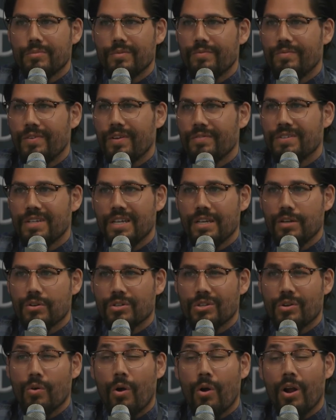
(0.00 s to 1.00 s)
15 years
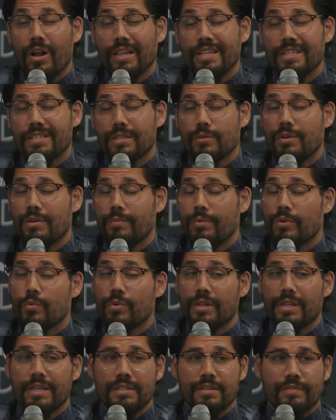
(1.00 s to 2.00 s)
ago, or at least it would have been
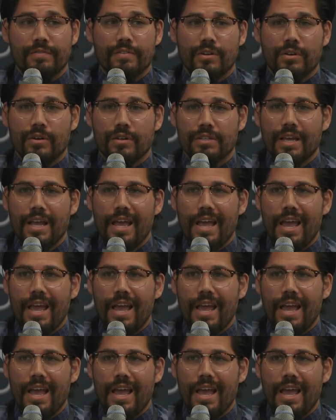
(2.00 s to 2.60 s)
really difficult.